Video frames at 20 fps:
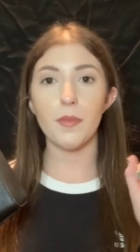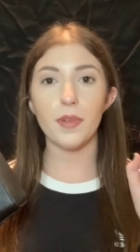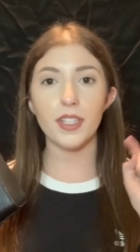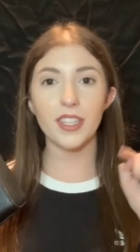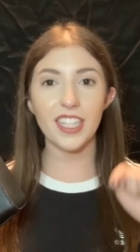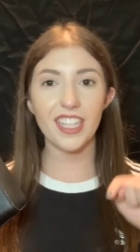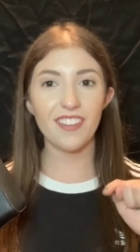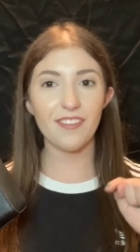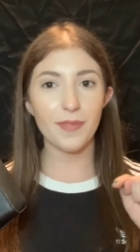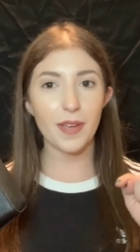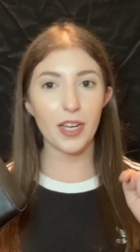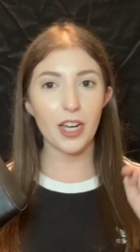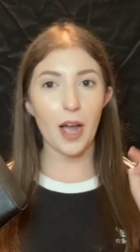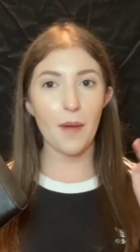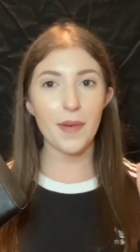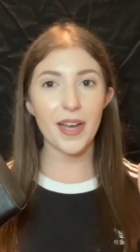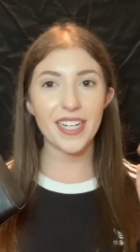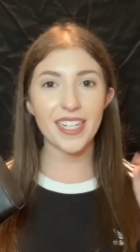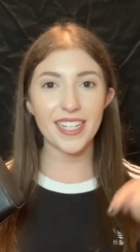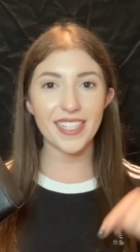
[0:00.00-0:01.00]
leave me a
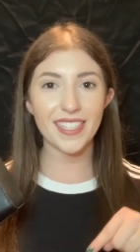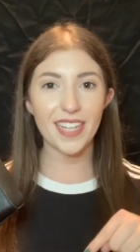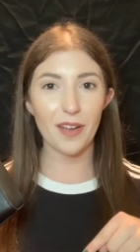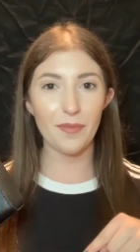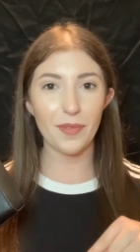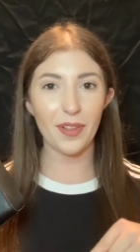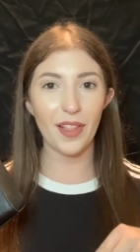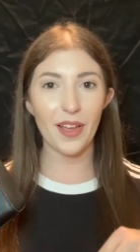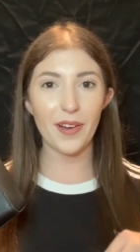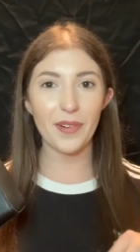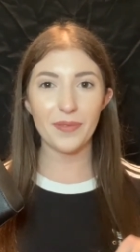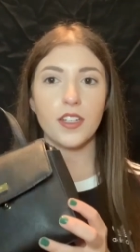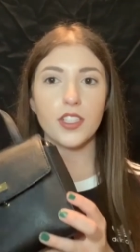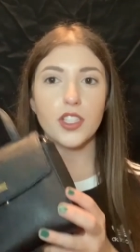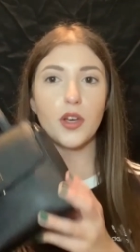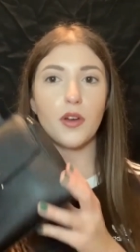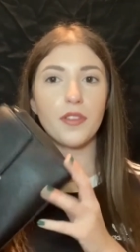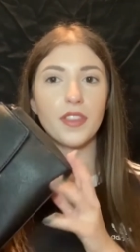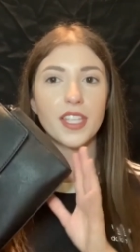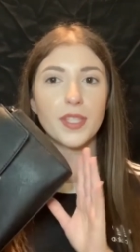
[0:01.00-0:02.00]
comment down below.
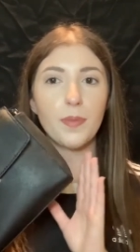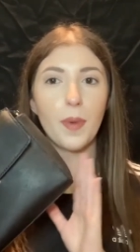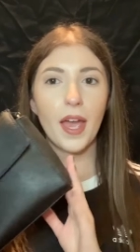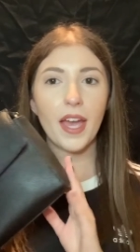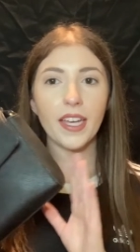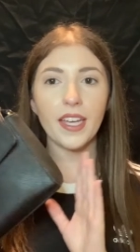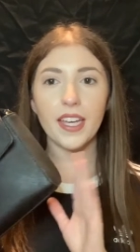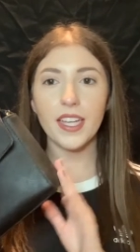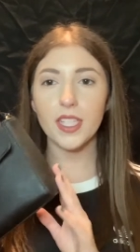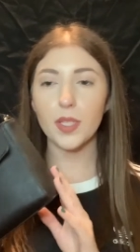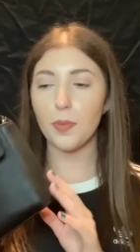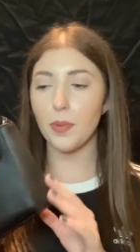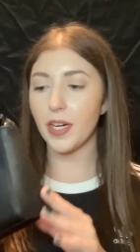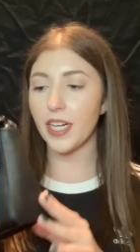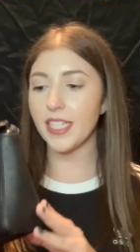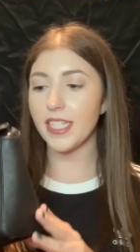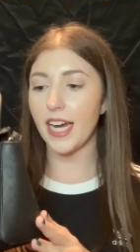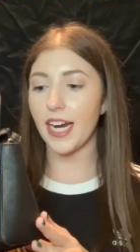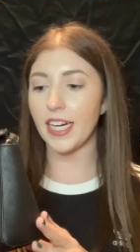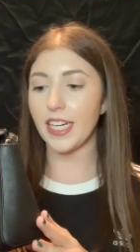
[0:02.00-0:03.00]
So this bag is
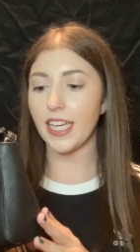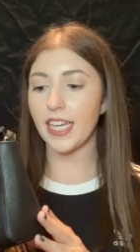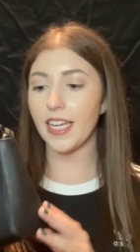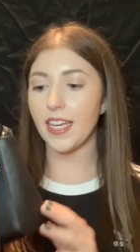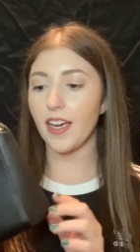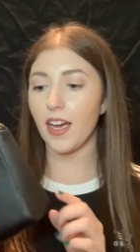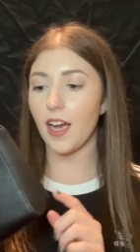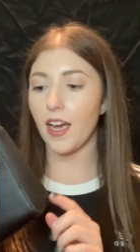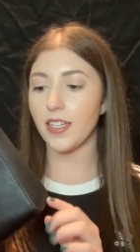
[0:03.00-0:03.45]
pretty tiny.